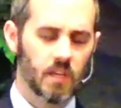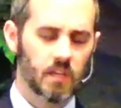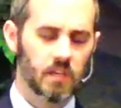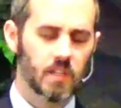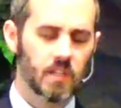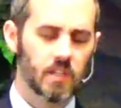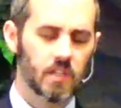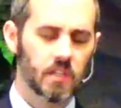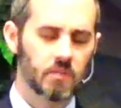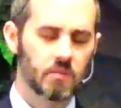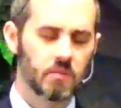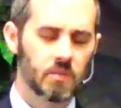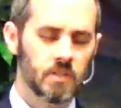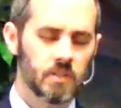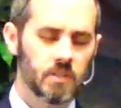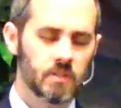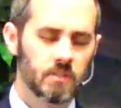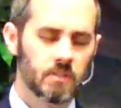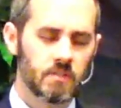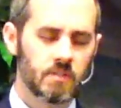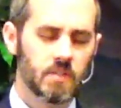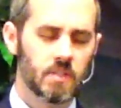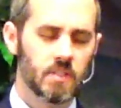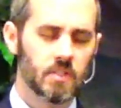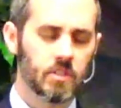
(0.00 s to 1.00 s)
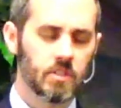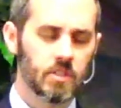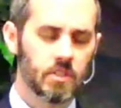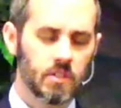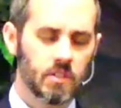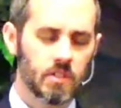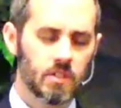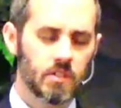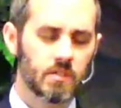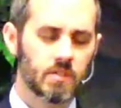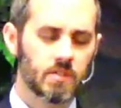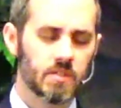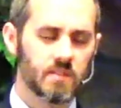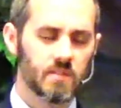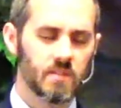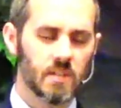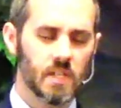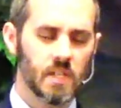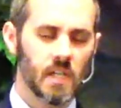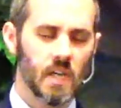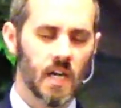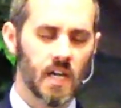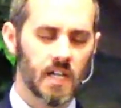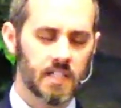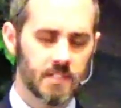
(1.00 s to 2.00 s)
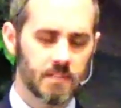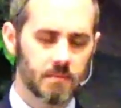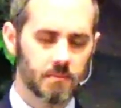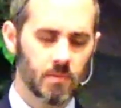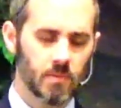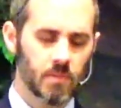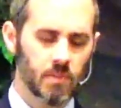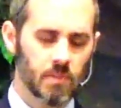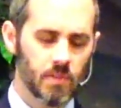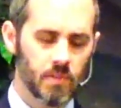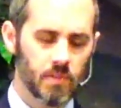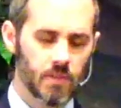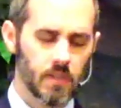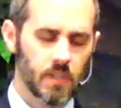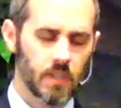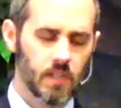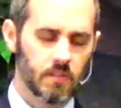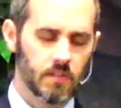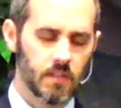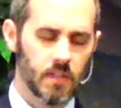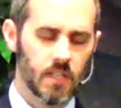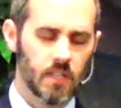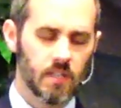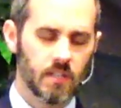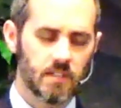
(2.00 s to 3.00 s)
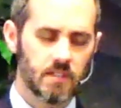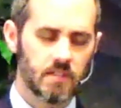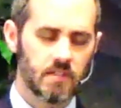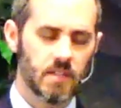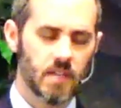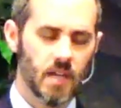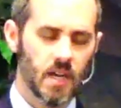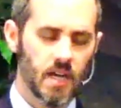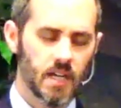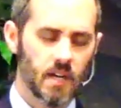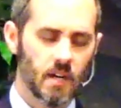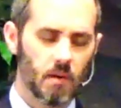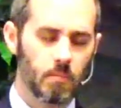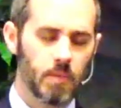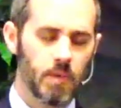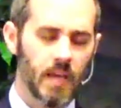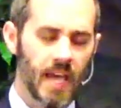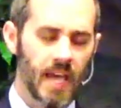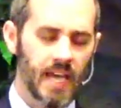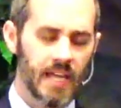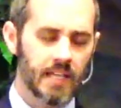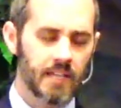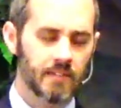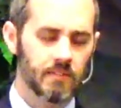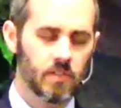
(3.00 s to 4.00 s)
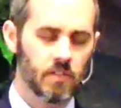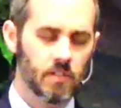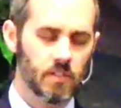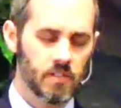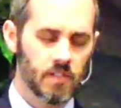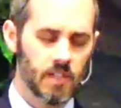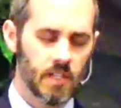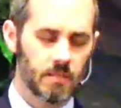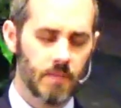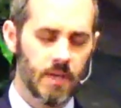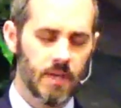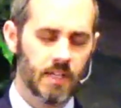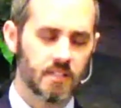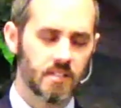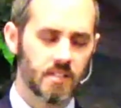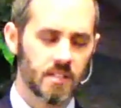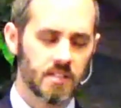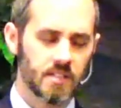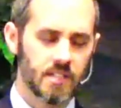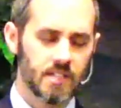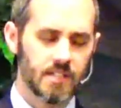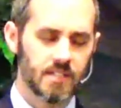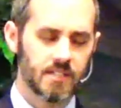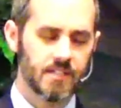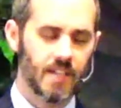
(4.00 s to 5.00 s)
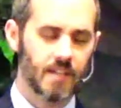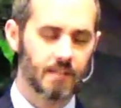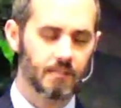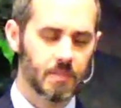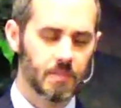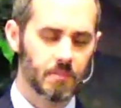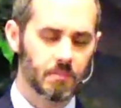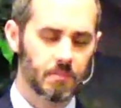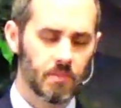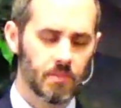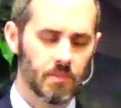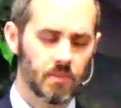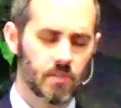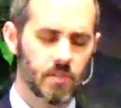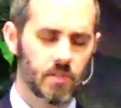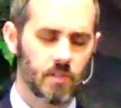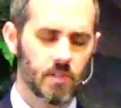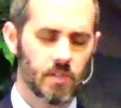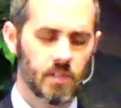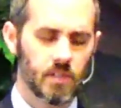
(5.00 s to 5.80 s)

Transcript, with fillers: that you would use the good news of the gospel, that it is not our behavior that makes us acceptable.